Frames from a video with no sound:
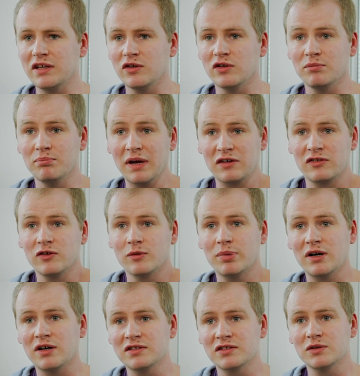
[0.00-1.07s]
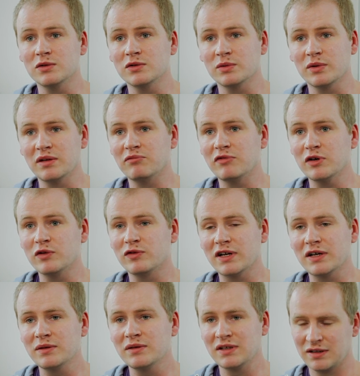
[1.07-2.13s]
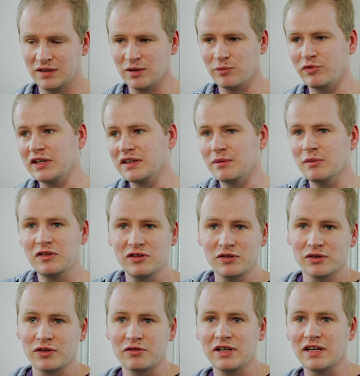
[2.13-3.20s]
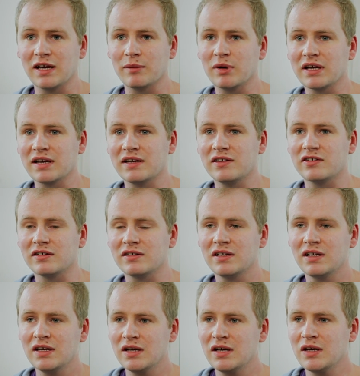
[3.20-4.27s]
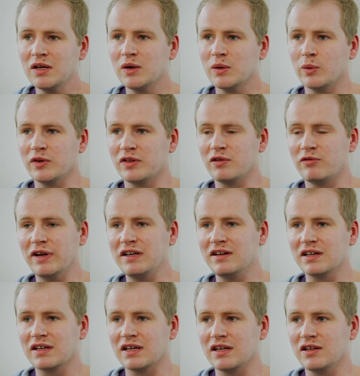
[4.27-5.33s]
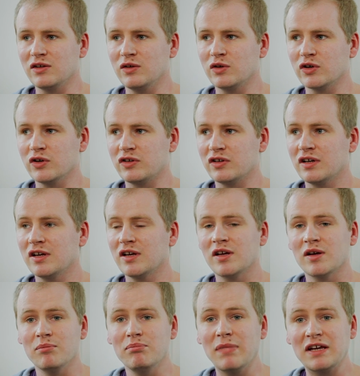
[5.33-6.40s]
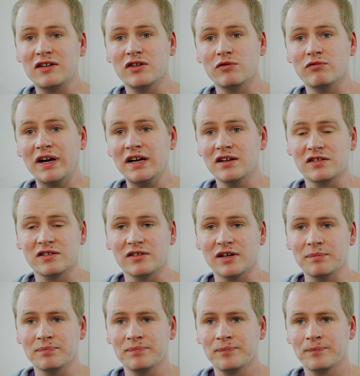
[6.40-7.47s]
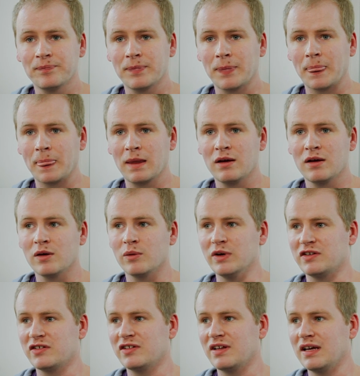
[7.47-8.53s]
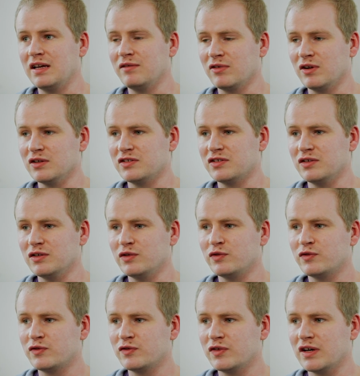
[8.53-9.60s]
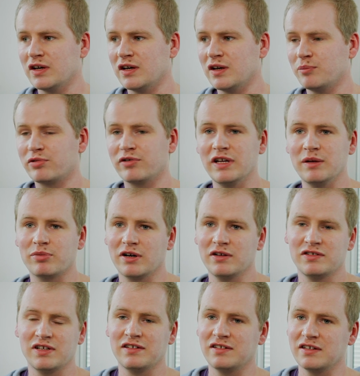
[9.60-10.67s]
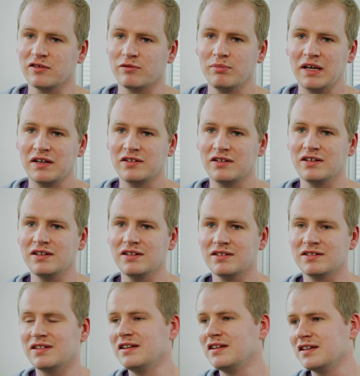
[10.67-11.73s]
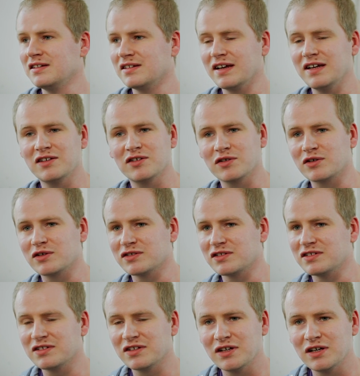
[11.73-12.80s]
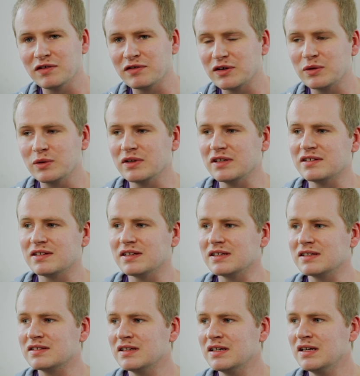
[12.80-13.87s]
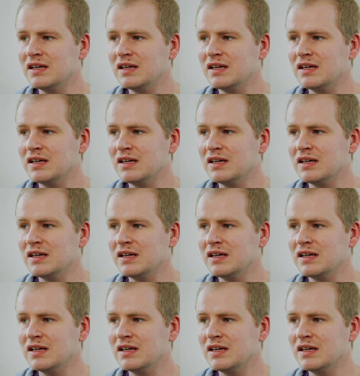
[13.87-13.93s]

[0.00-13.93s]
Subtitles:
you'd mesh your particles within RealFlow and bring them into your 3D application, with the Render Kit you could mesh at render time, which saved lots of pre-processing of meshes, sending data across the server, all these things.